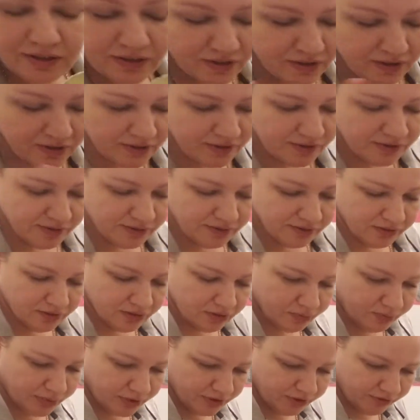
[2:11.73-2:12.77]
this is a
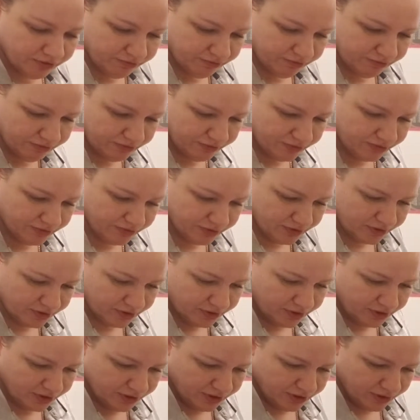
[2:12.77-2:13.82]
little bit of,
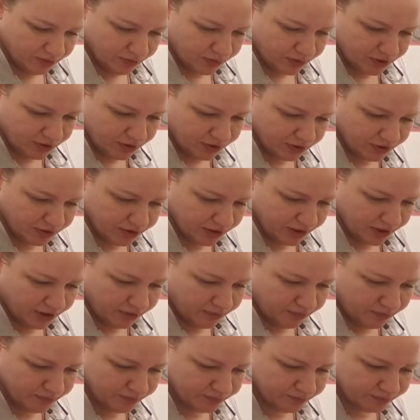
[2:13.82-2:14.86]
what do you call that?
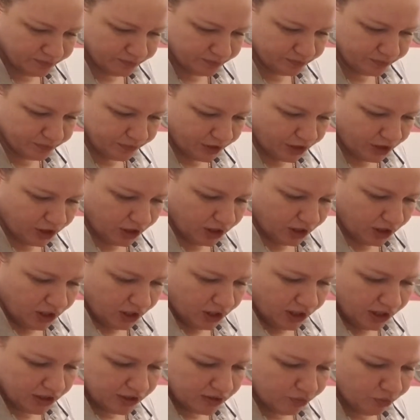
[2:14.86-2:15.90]

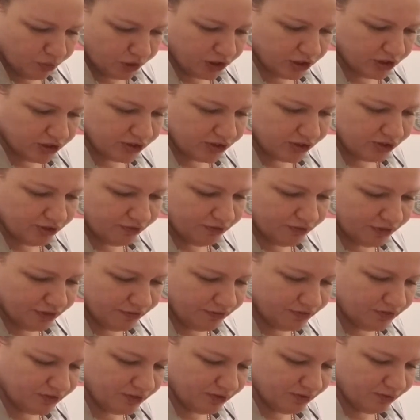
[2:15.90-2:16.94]
It's more
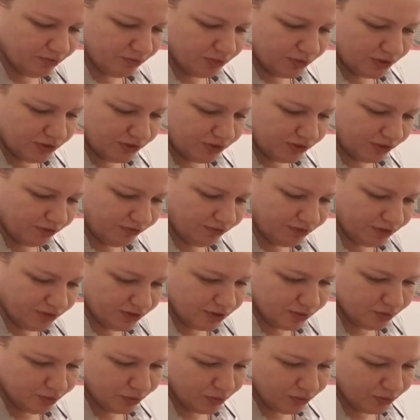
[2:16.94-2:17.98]
conservative to rinse off the
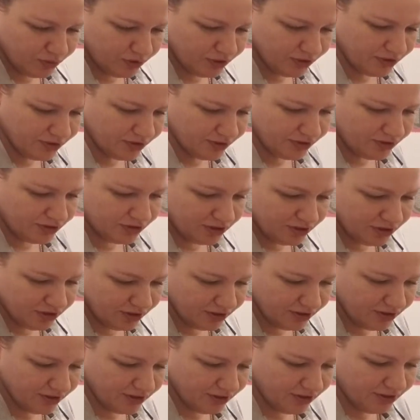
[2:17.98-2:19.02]
spoon in the
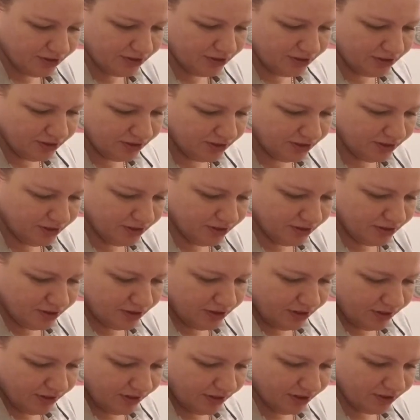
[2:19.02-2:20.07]
chili
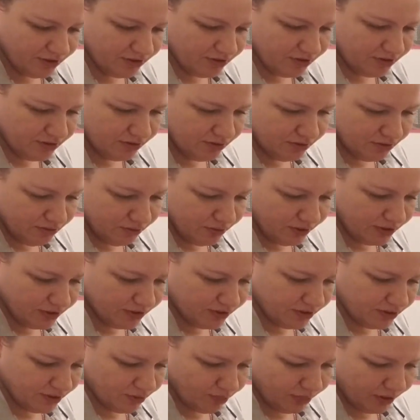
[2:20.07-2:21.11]
than to
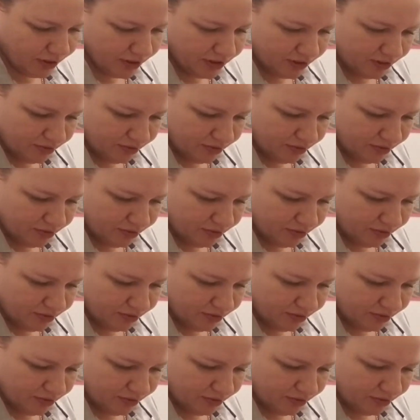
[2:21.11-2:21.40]
waste it by